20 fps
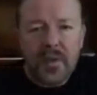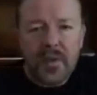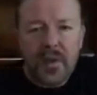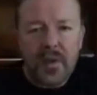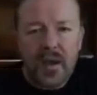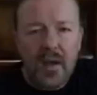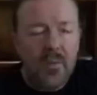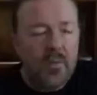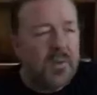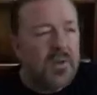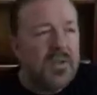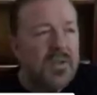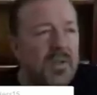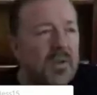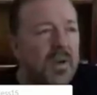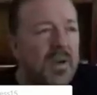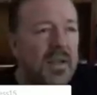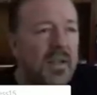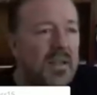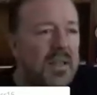I wouldn't do
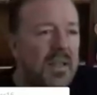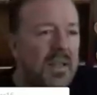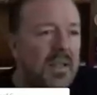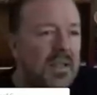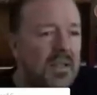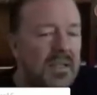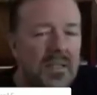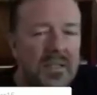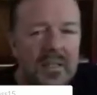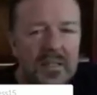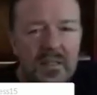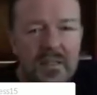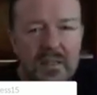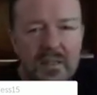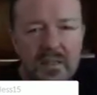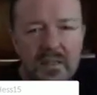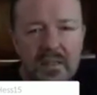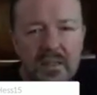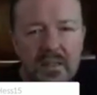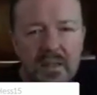anything.
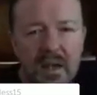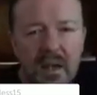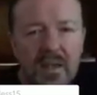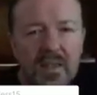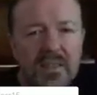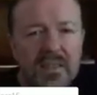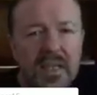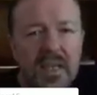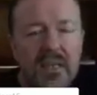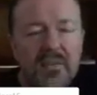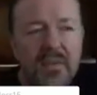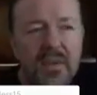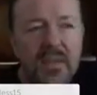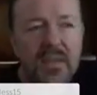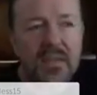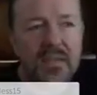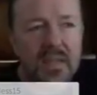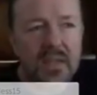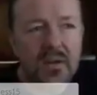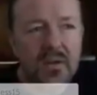I'd save it
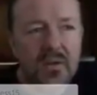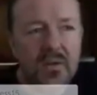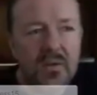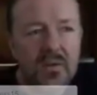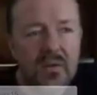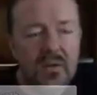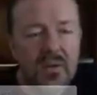until